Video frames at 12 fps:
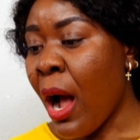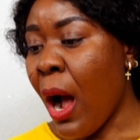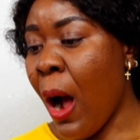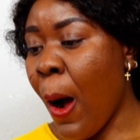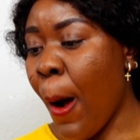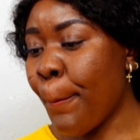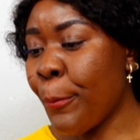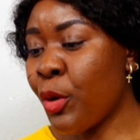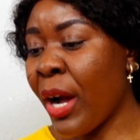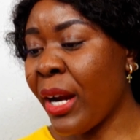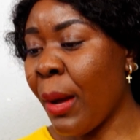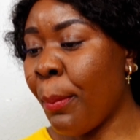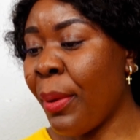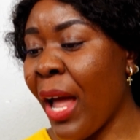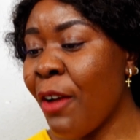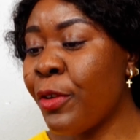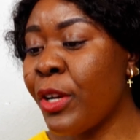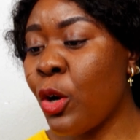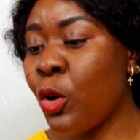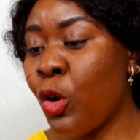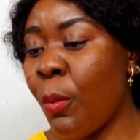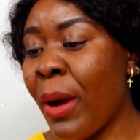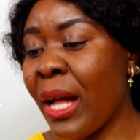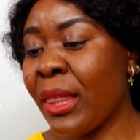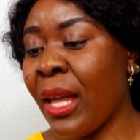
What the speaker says: You can apply for the global